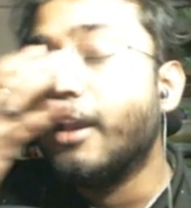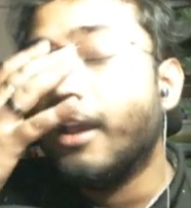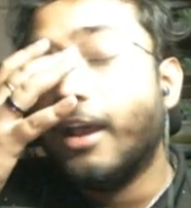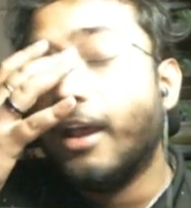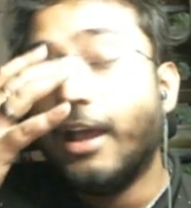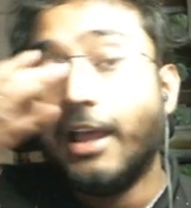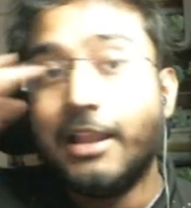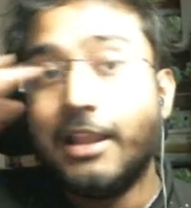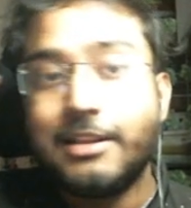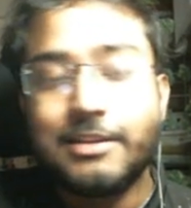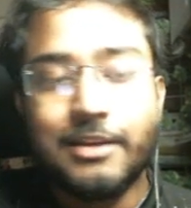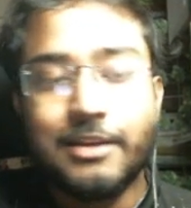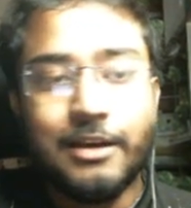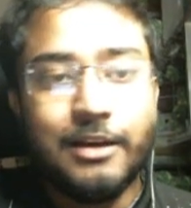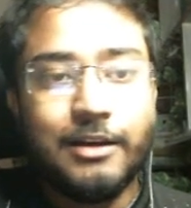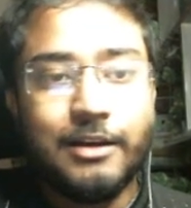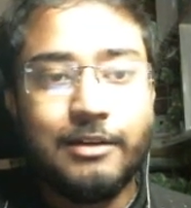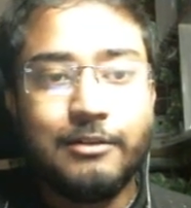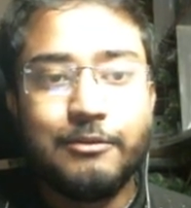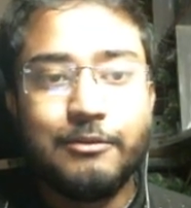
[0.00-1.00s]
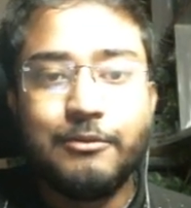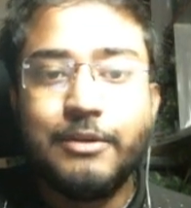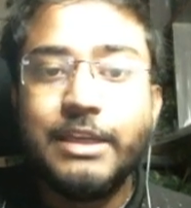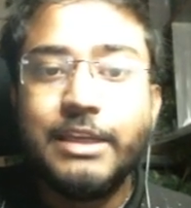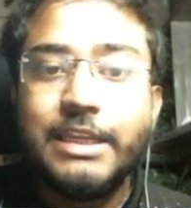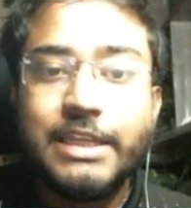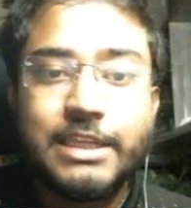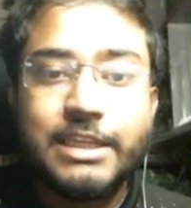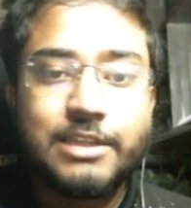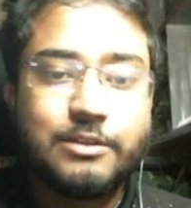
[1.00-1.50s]
And we
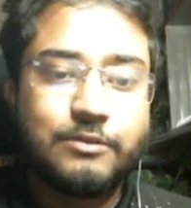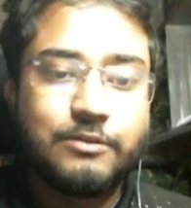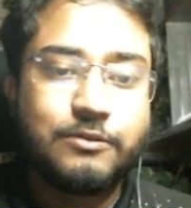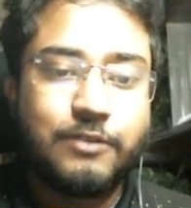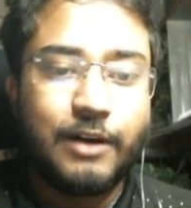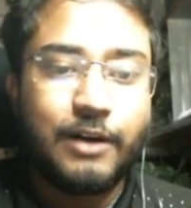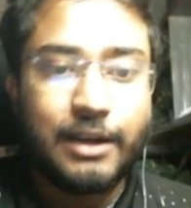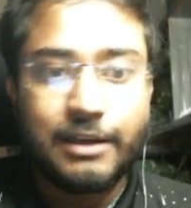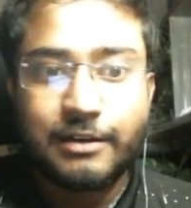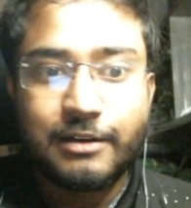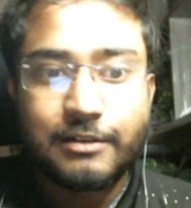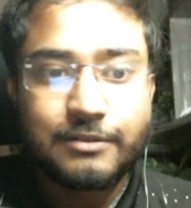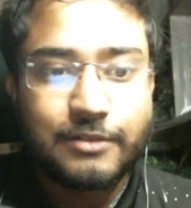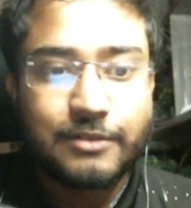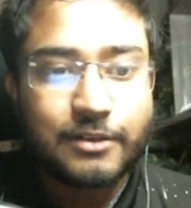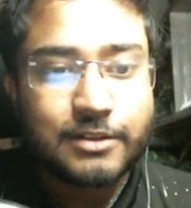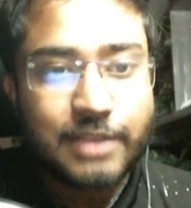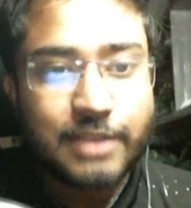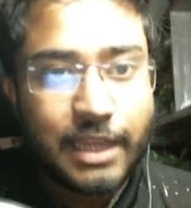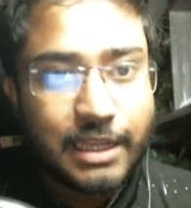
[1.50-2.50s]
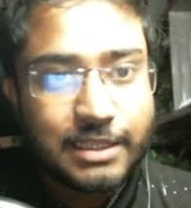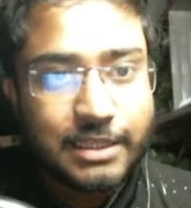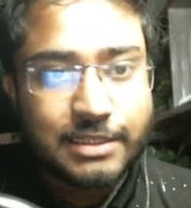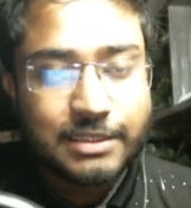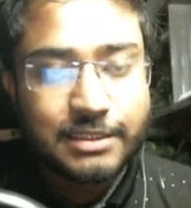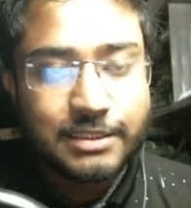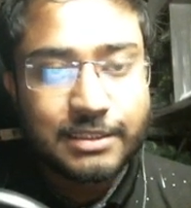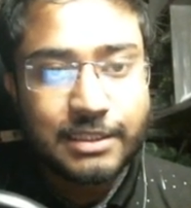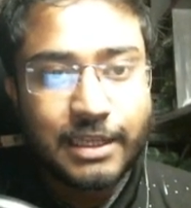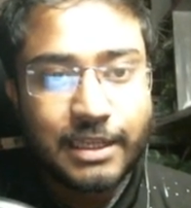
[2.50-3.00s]
need to fire for that,
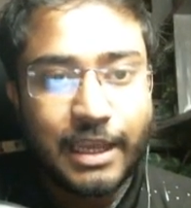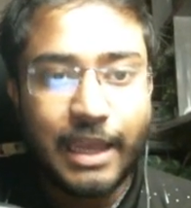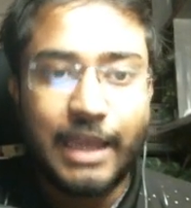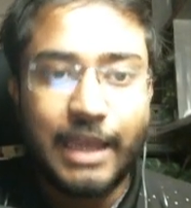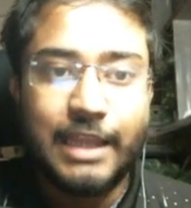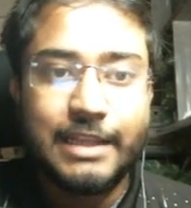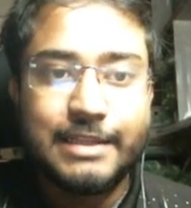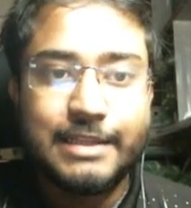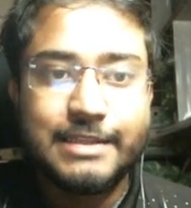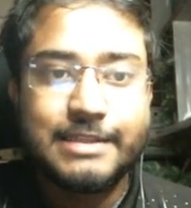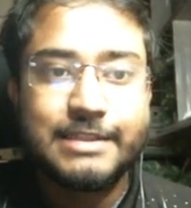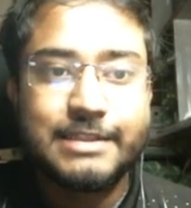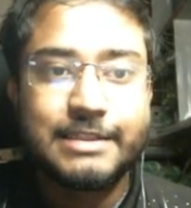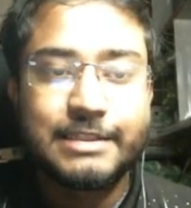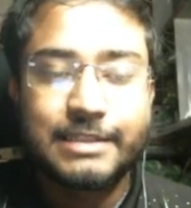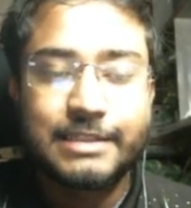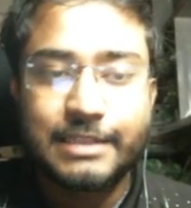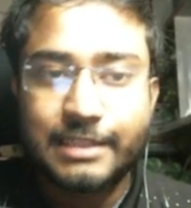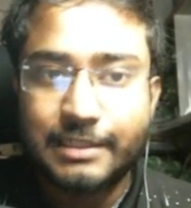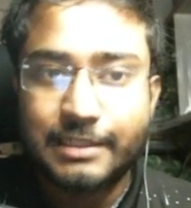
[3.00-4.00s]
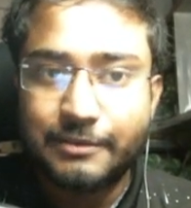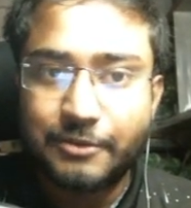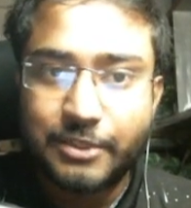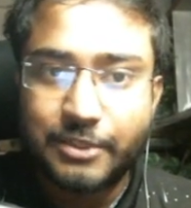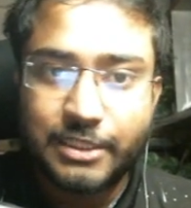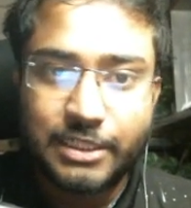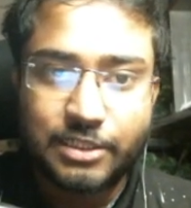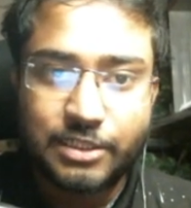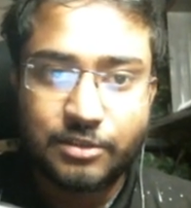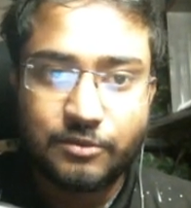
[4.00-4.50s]
and if we
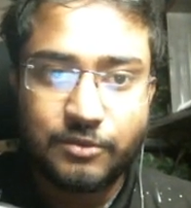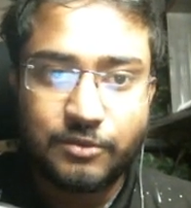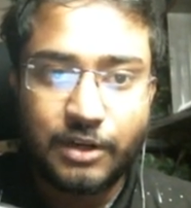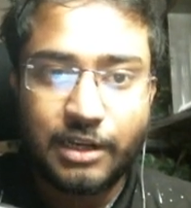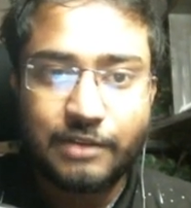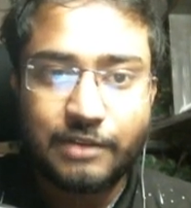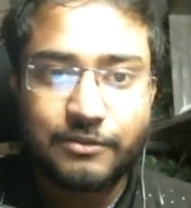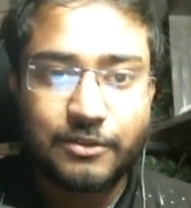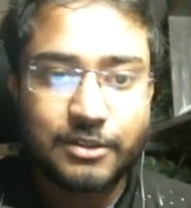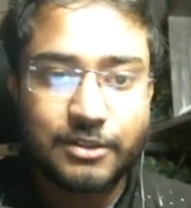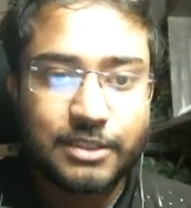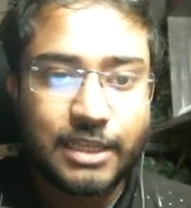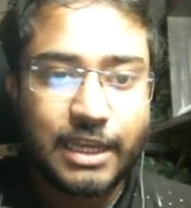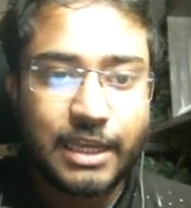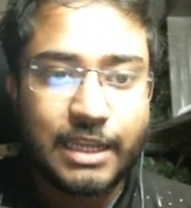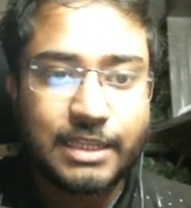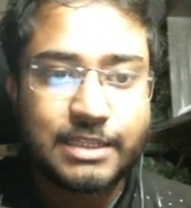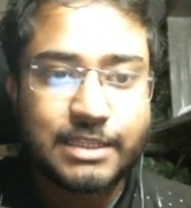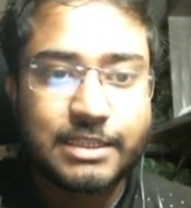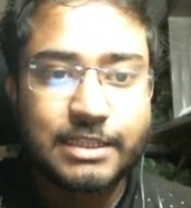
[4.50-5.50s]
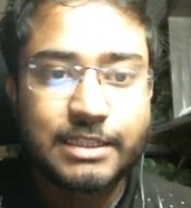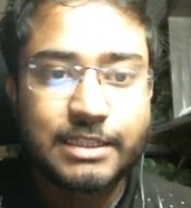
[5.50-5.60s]
need to fire for that,